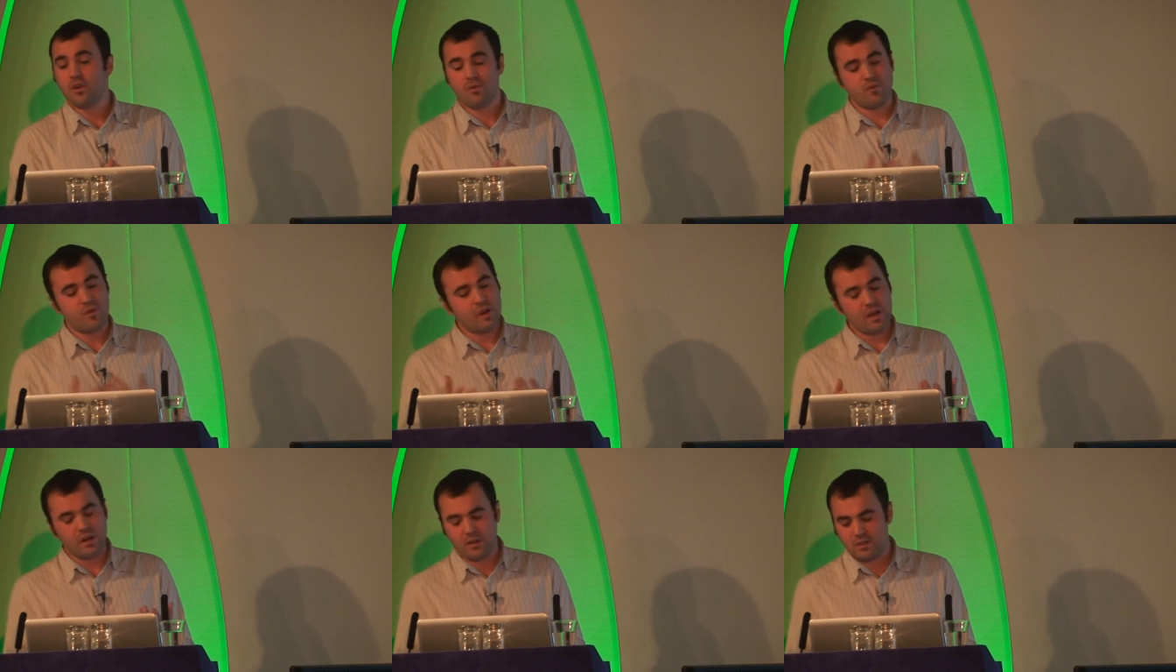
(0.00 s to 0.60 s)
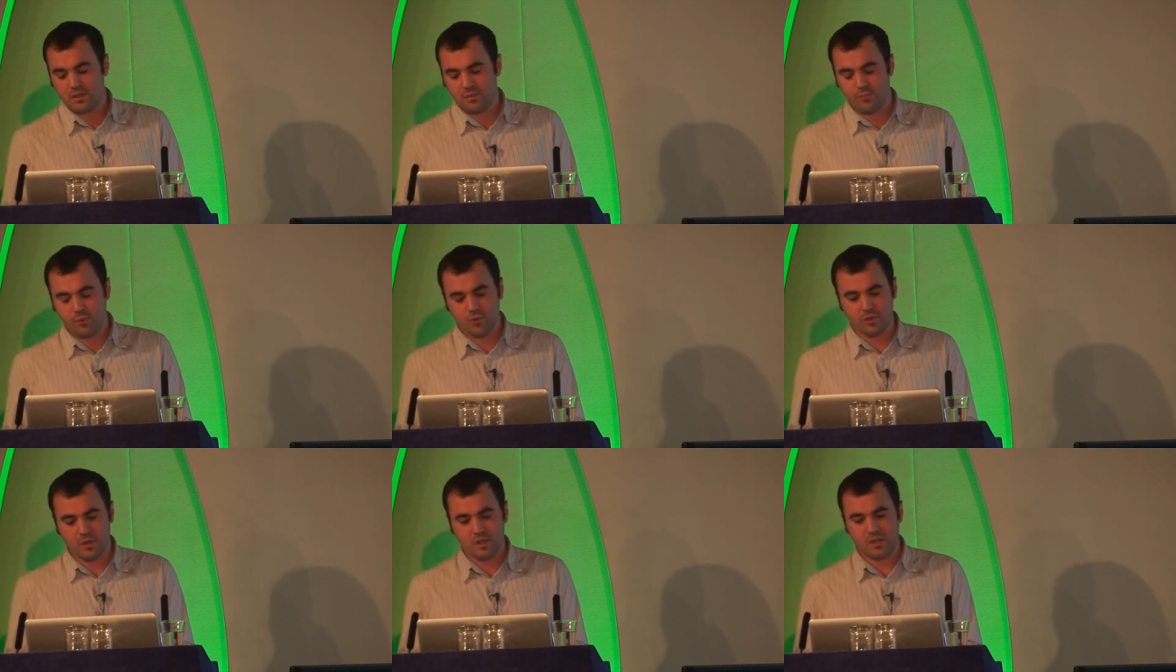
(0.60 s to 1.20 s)
Really nice, simple
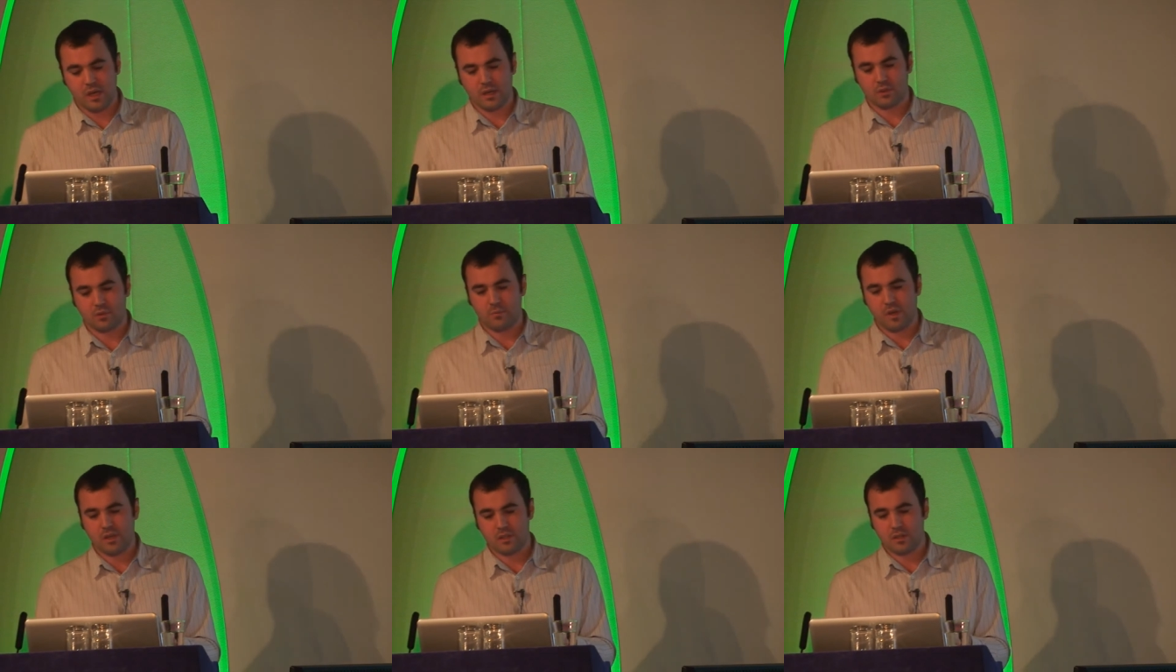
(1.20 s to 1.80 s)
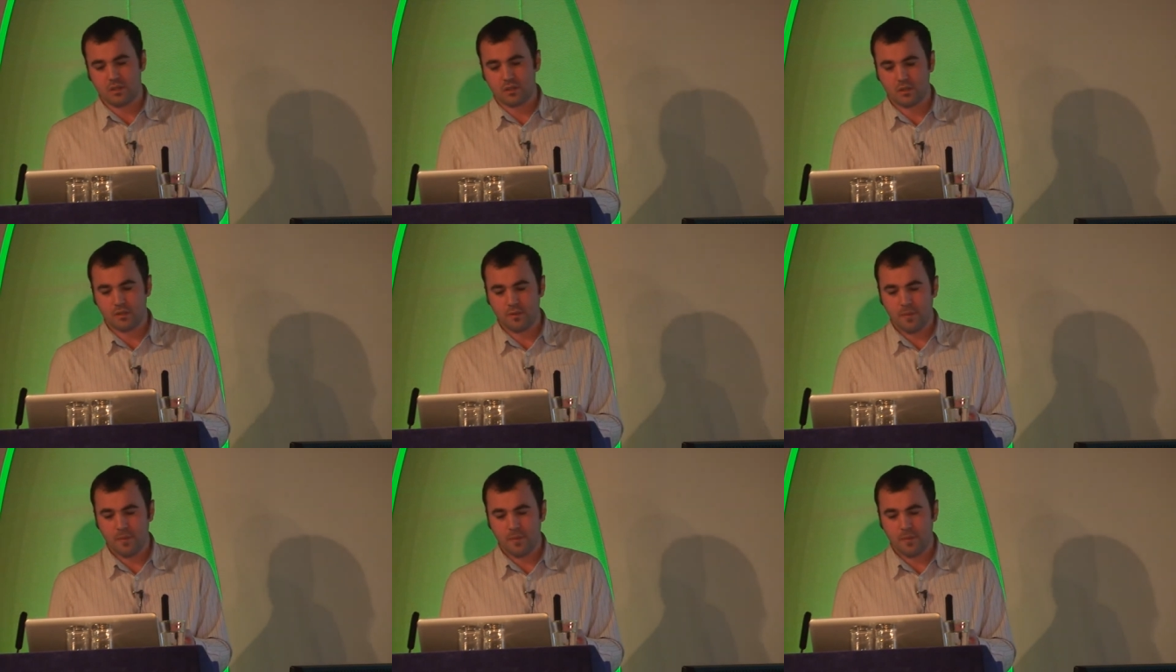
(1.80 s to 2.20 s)
transactional message.